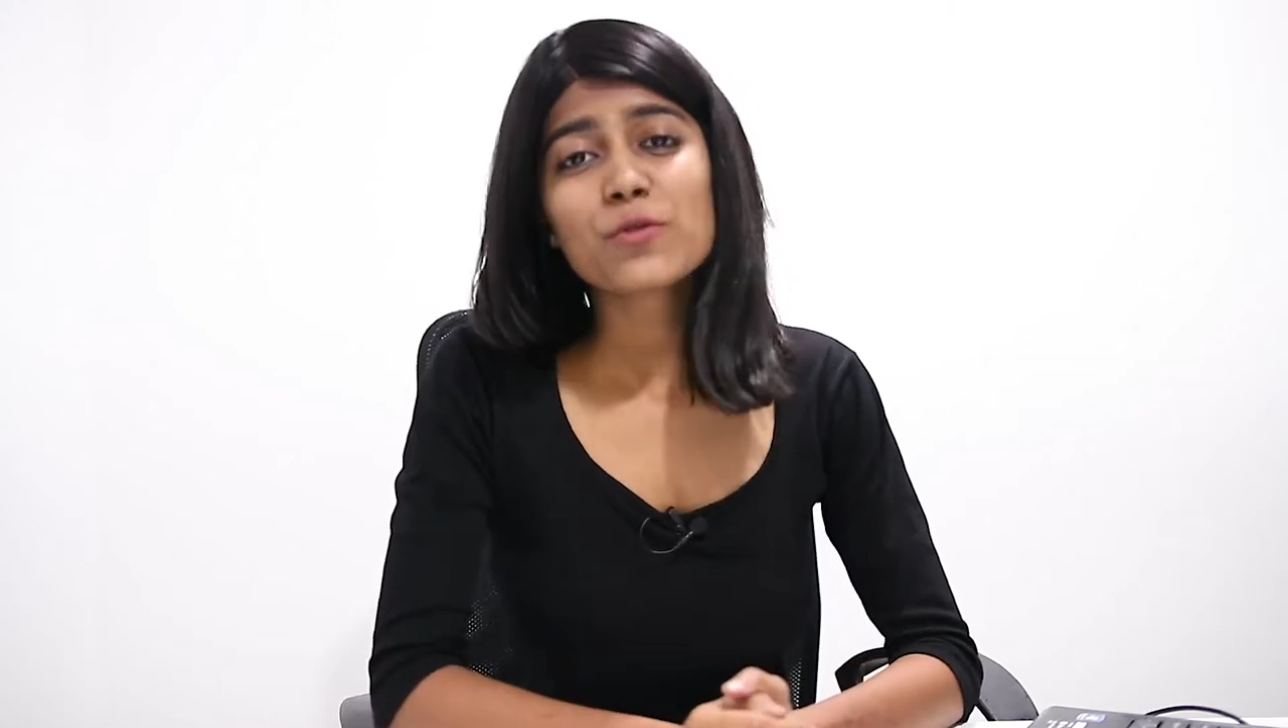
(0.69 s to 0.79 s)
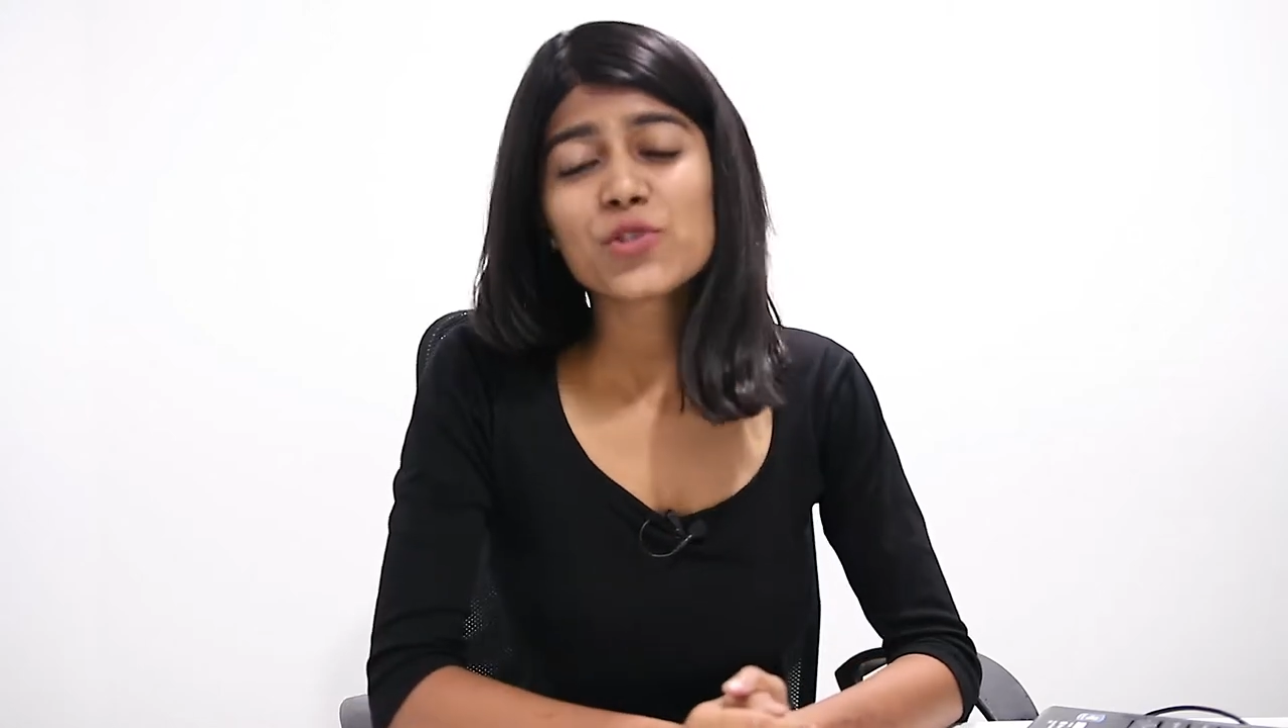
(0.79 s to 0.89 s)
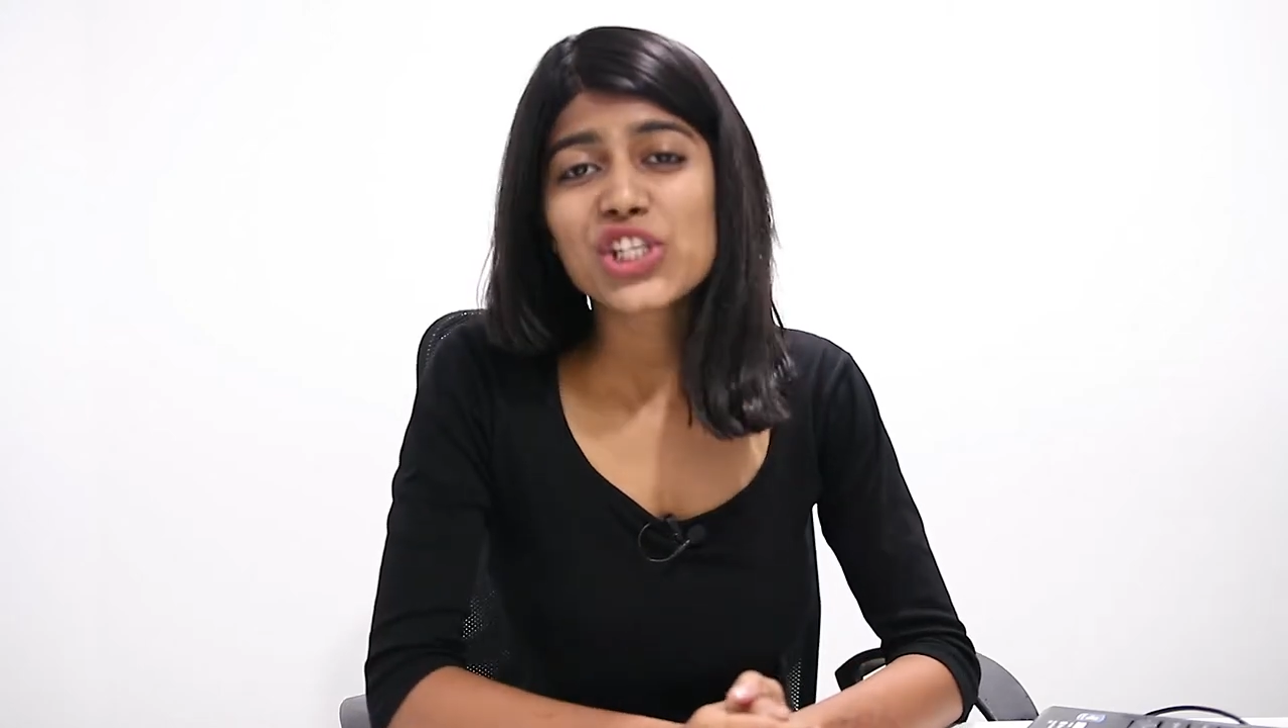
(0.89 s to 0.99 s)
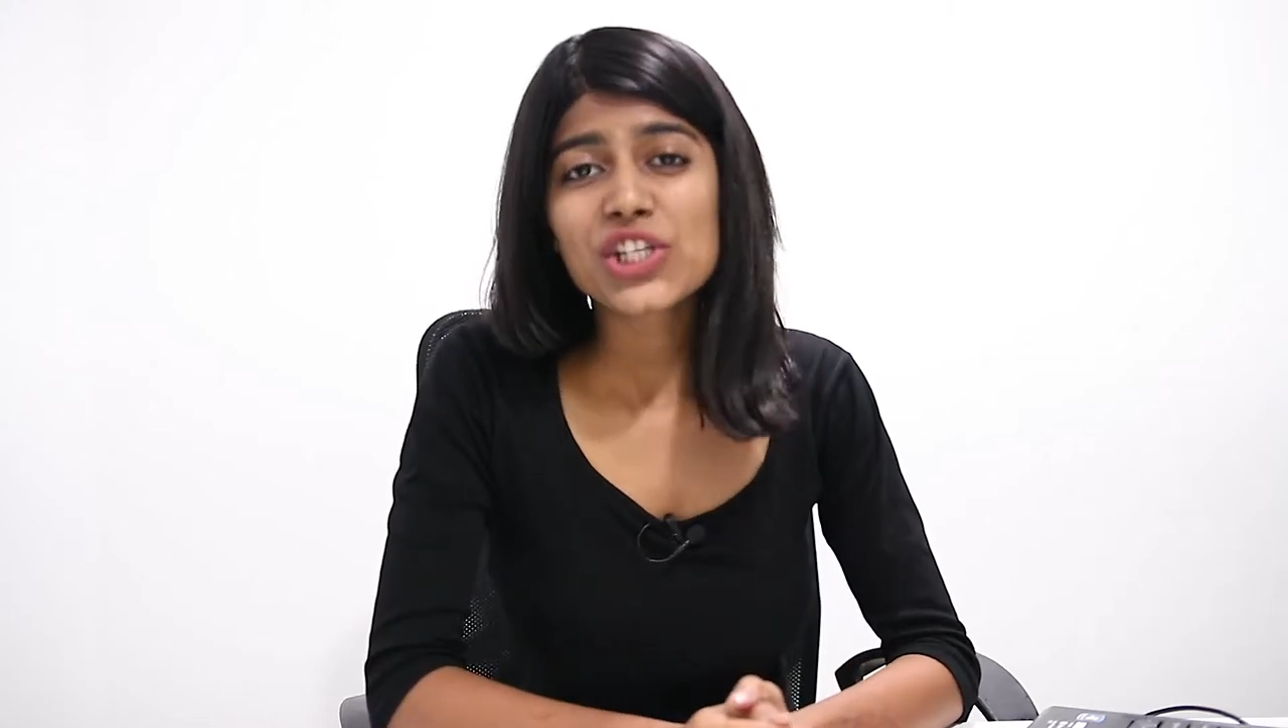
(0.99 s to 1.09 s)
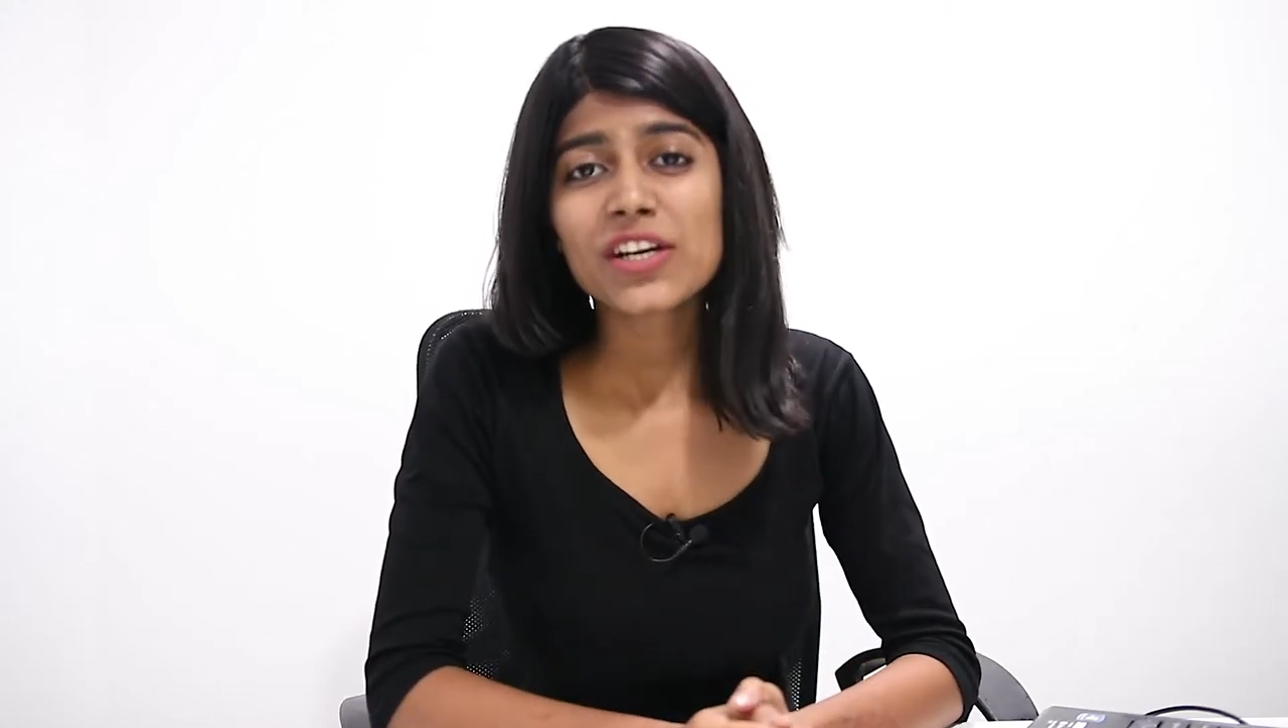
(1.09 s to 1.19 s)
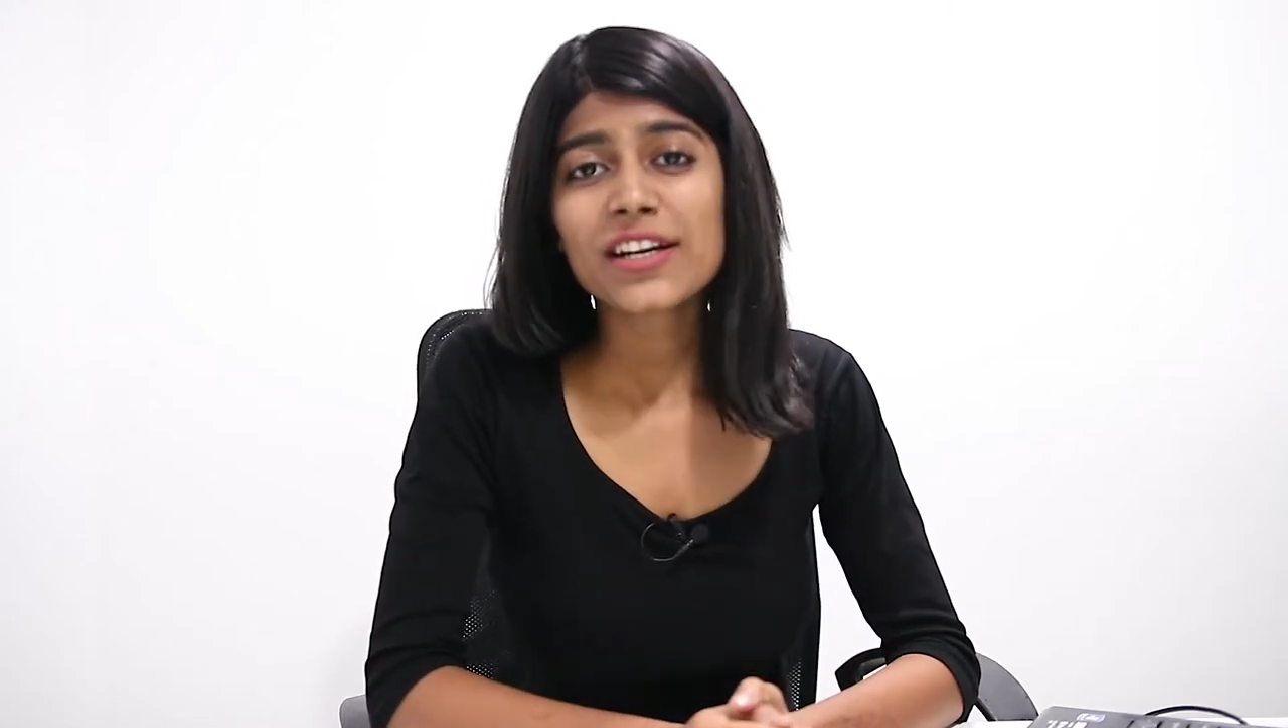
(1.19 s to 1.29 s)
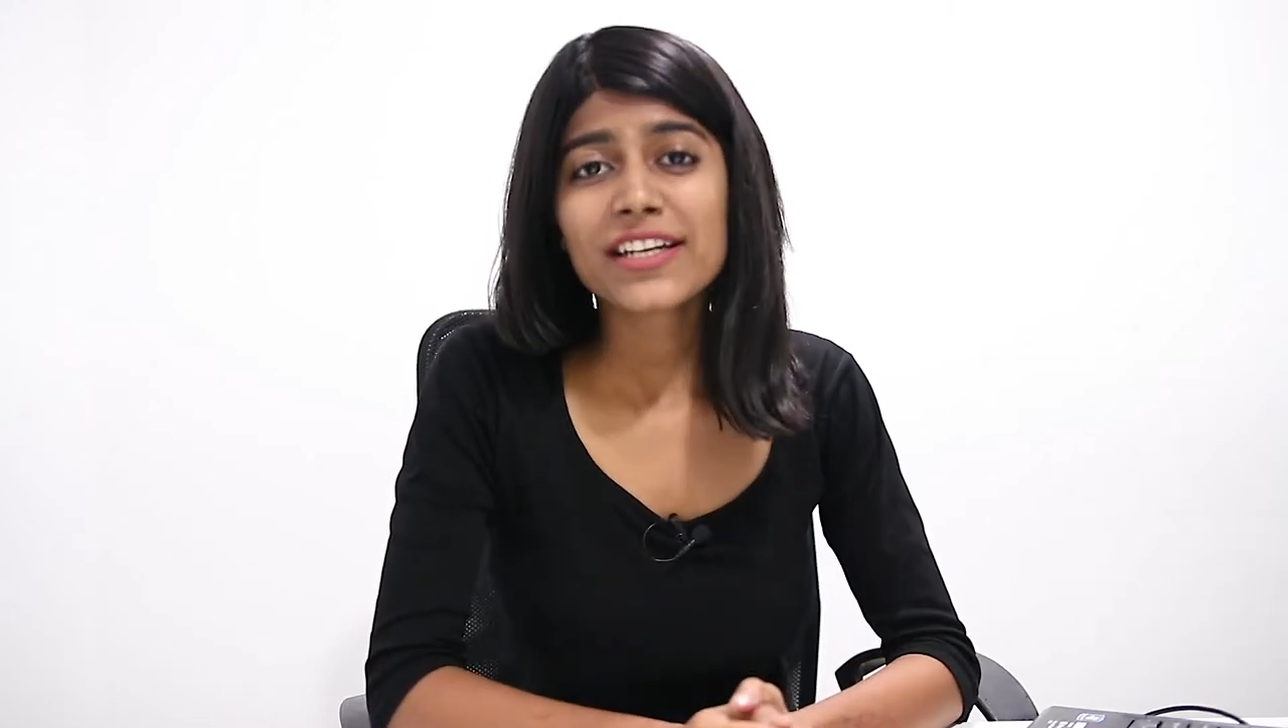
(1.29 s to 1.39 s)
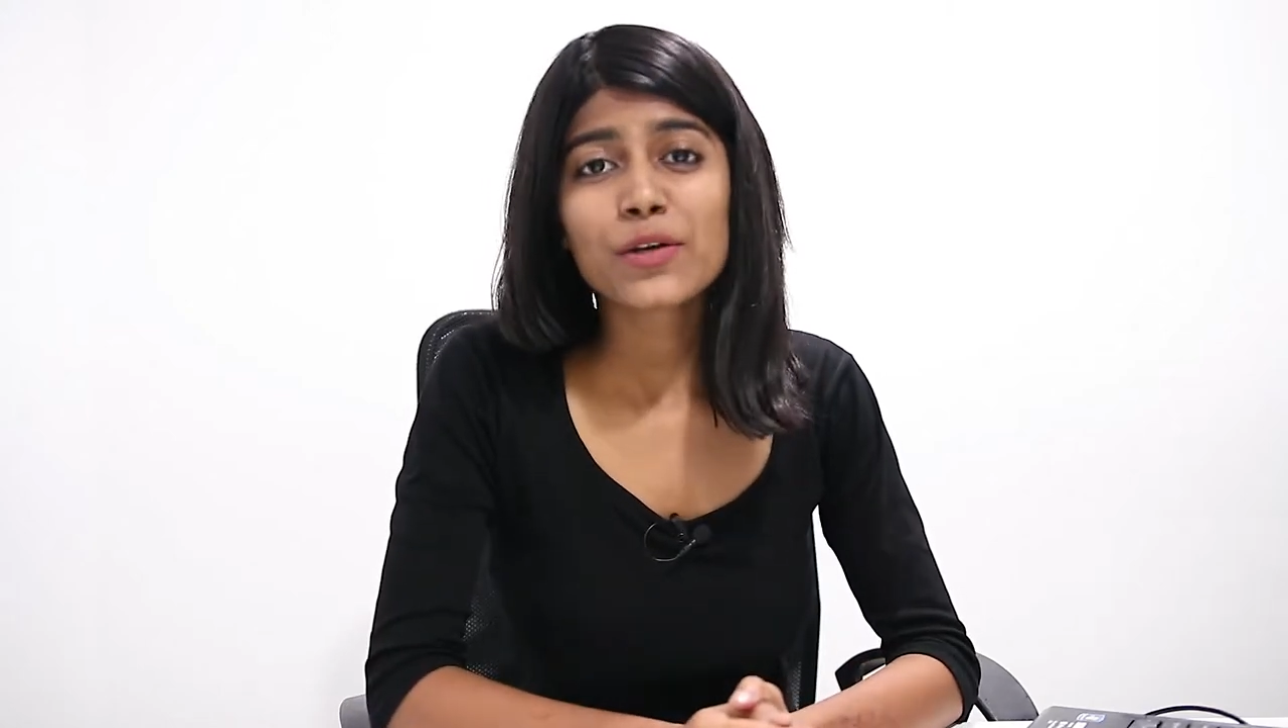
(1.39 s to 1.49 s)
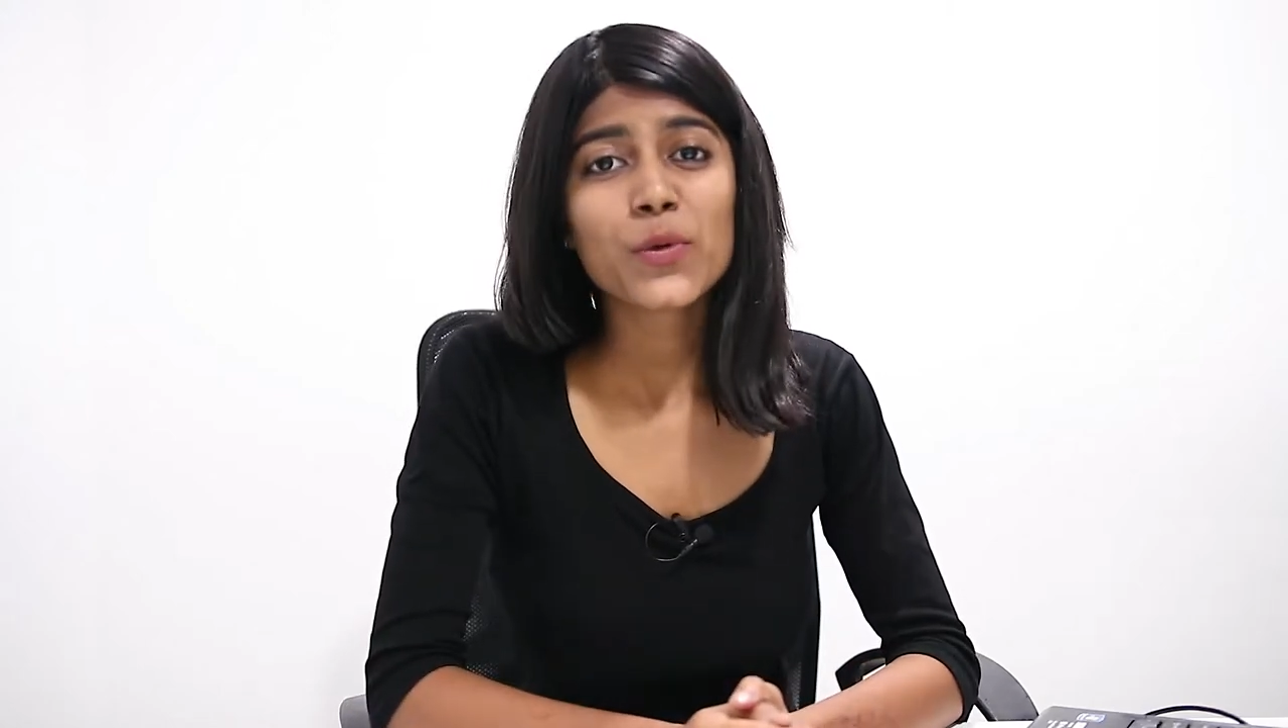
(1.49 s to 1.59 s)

Ruchi Shah and I